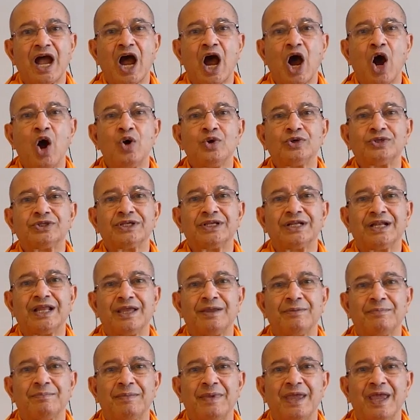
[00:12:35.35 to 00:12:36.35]
How shall
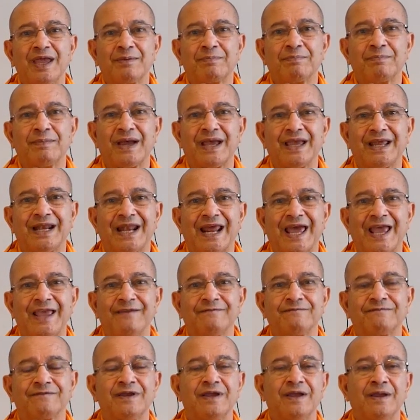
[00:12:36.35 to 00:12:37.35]
I make my
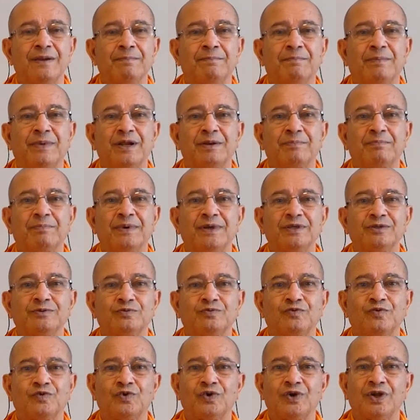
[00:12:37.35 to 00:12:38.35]
life
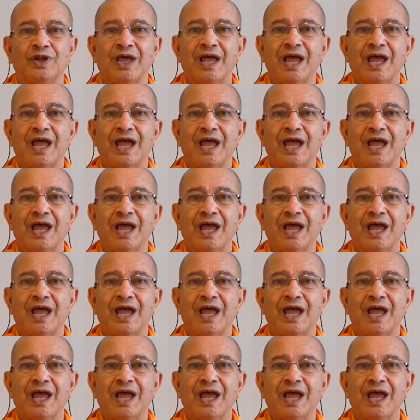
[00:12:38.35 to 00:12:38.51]
purposeful?